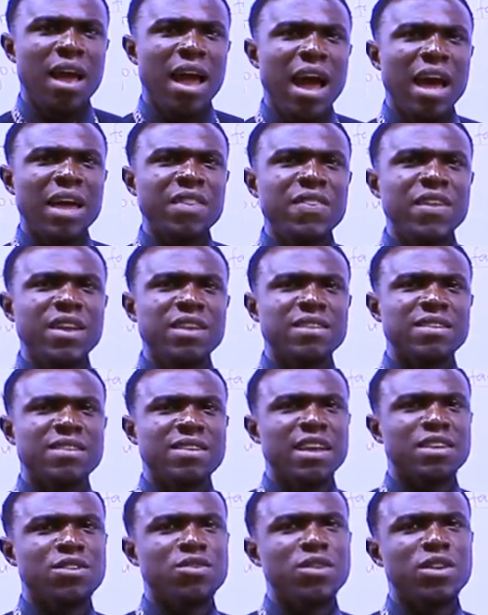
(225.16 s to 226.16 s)
and they
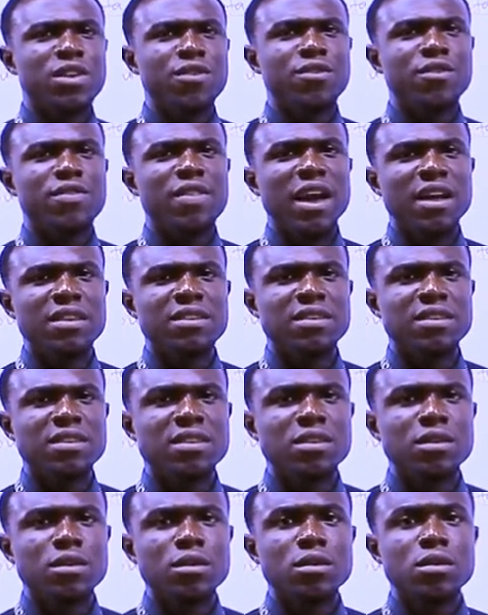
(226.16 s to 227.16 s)
decide to give you that,
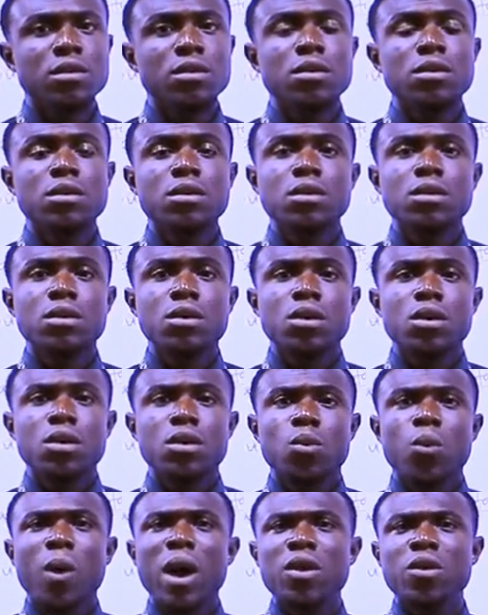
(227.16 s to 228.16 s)

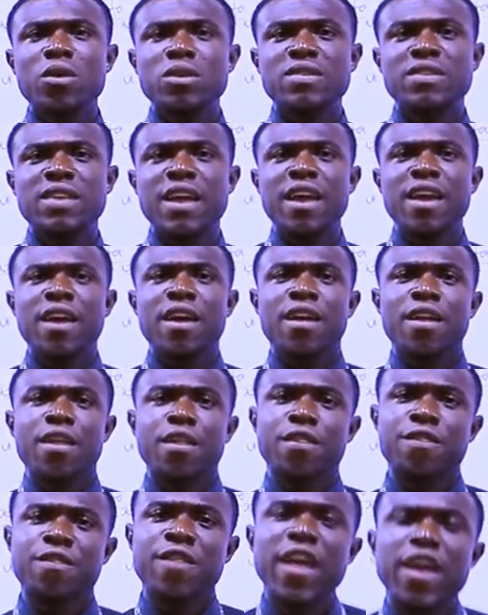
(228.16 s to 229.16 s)
why not say,
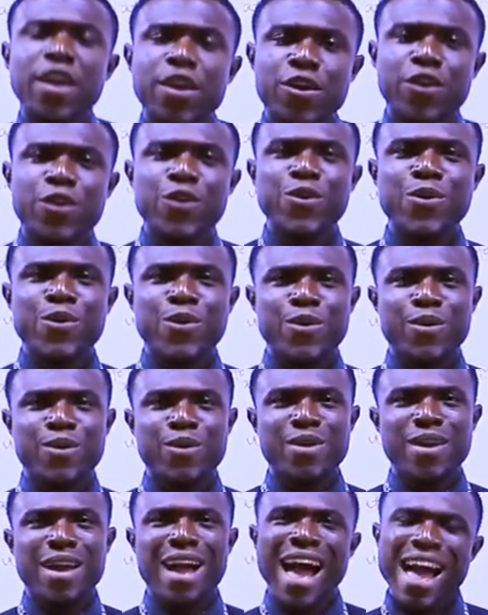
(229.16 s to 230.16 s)
thank you,
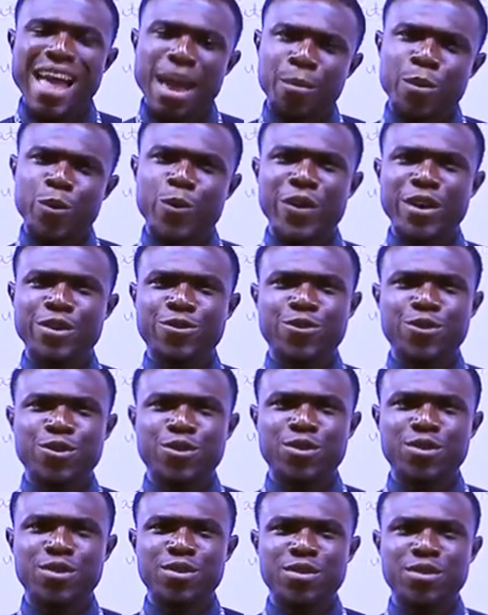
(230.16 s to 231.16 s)
I am grateful.
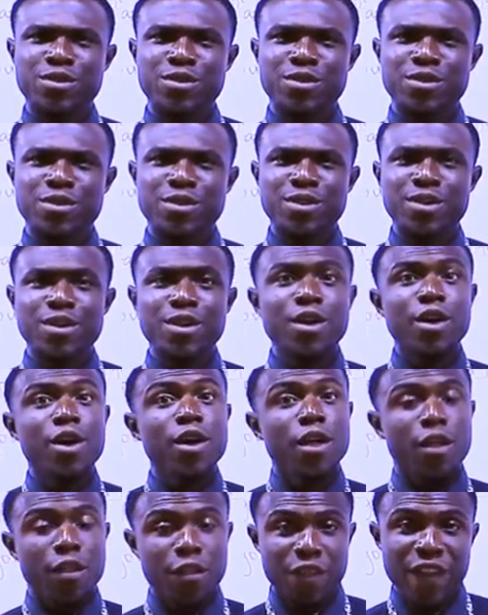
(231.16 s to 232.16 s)

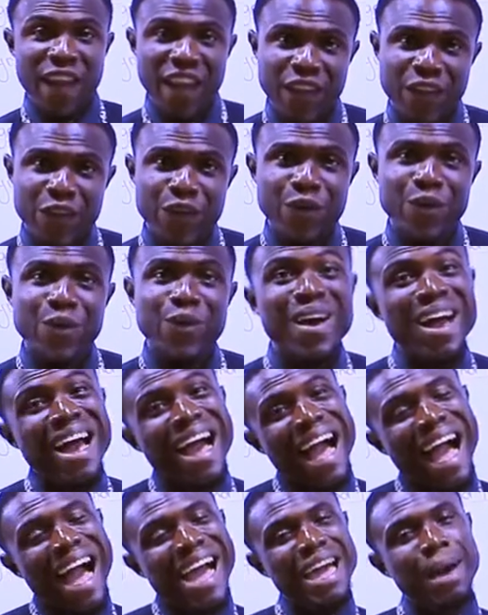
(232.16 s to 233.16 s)
Thank you,
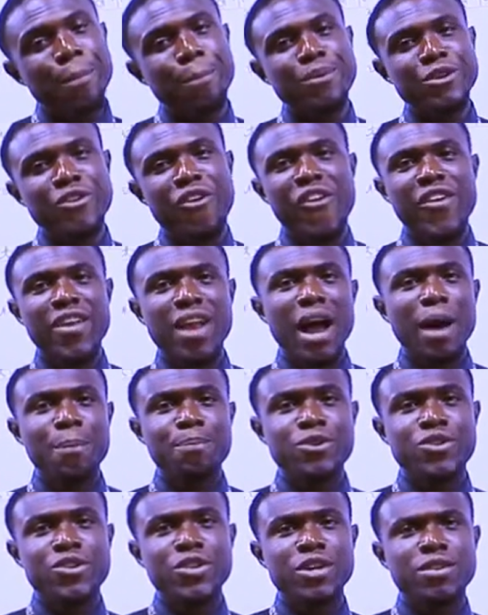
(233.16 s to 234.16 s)
I
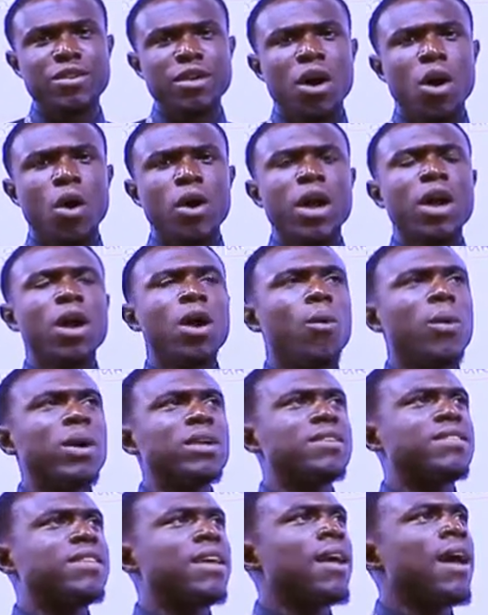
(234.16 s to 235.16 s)
appreciate. Okay, when
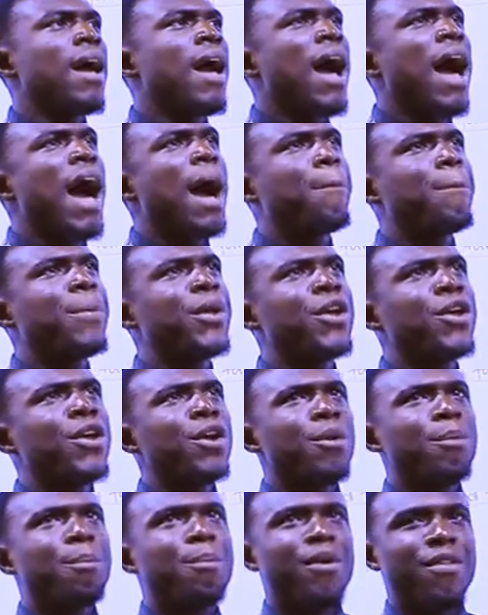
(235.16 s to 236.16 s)
they say, happy
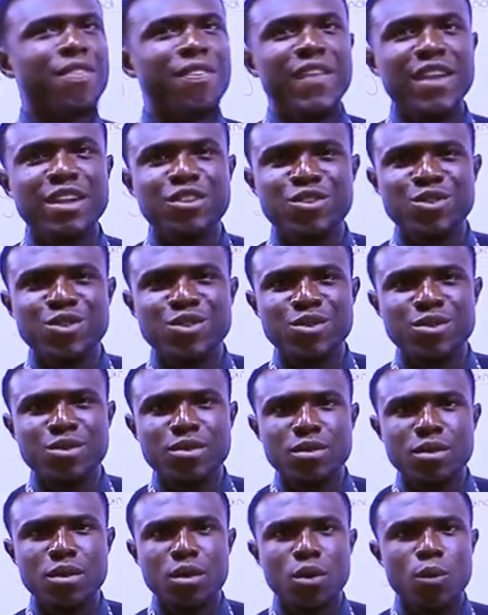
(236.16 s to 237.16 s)
birthday to you,
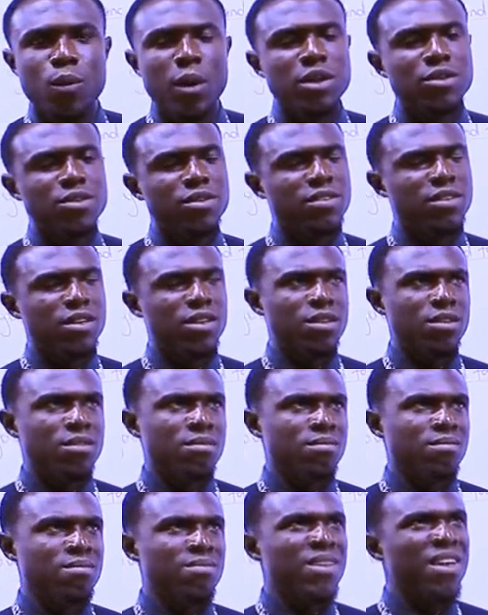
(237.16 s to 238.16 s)
why not say,
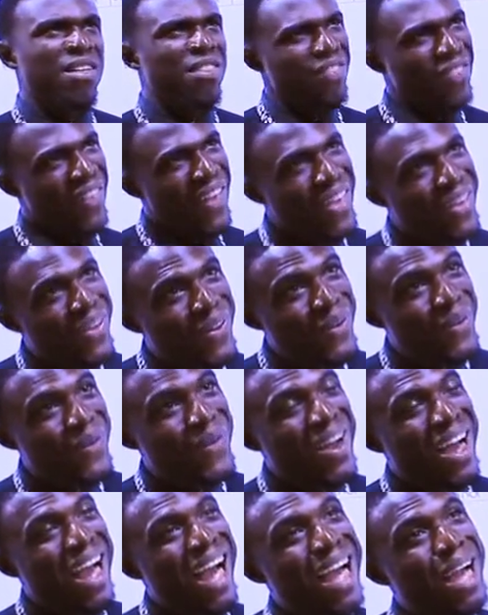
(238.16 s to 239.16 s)
thank you,
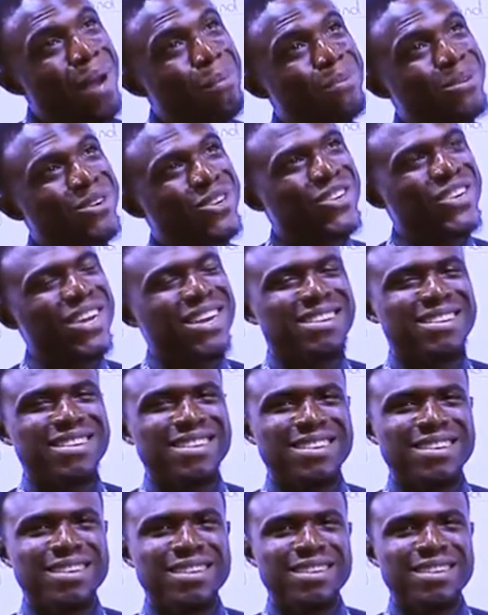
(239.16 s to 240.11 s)
I appreciate.